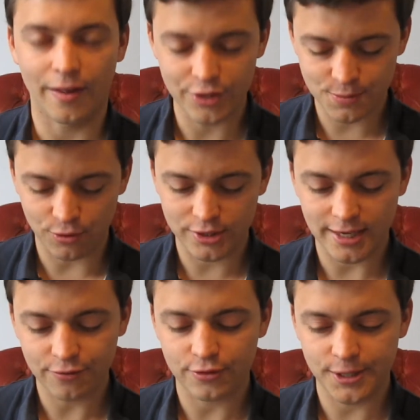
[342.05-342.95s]
And this book
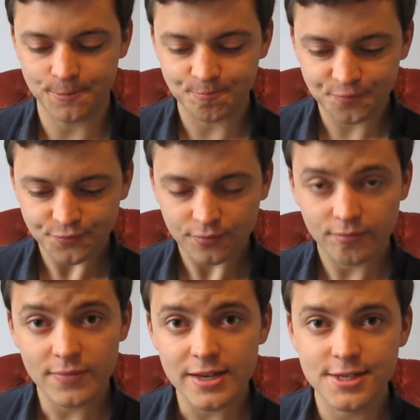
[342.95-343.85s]
definitely
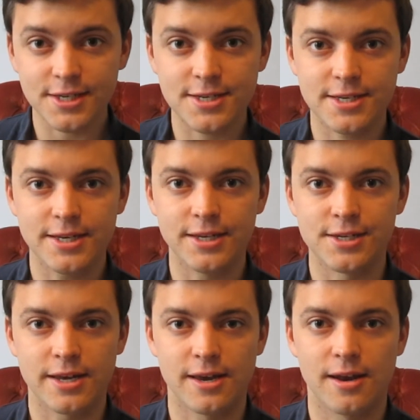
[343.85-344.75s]

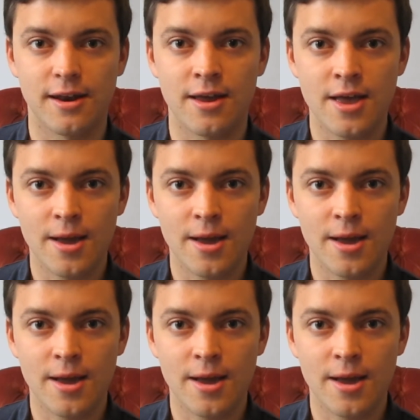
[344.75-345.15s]
succeeds in